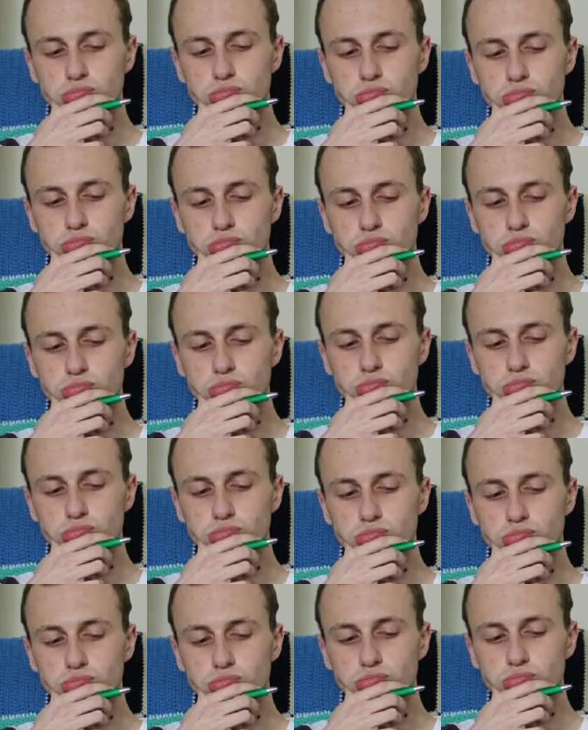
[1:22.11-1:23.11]
back from their
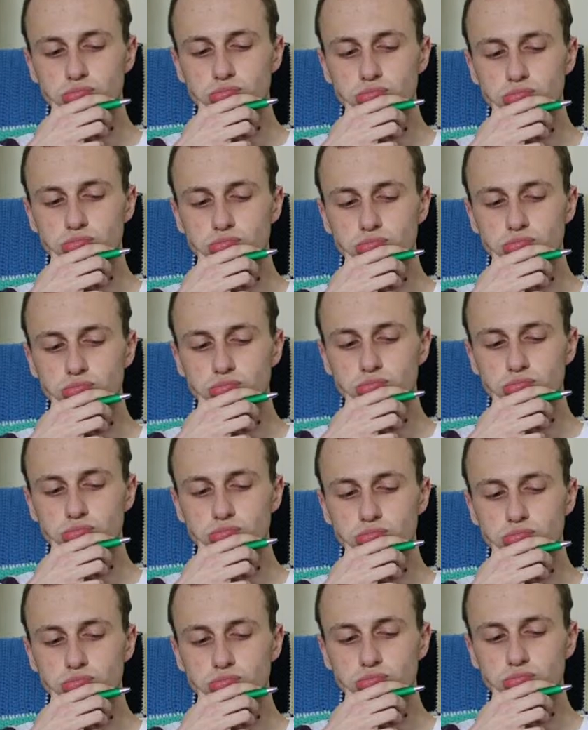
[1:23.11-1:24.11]
missions.
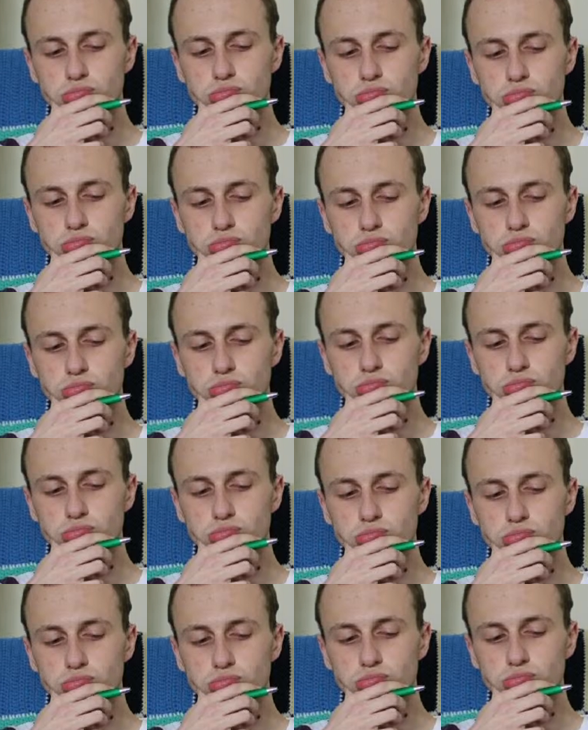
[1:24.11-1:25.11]
I will do that
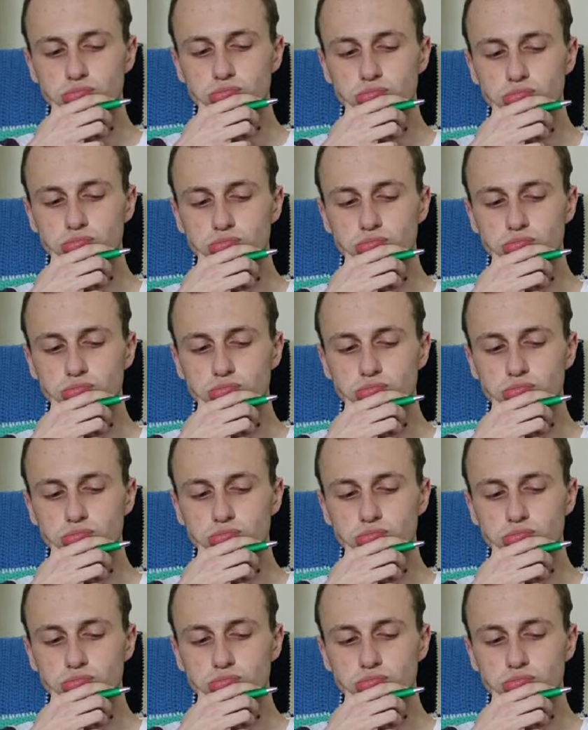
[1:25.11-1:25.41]
later.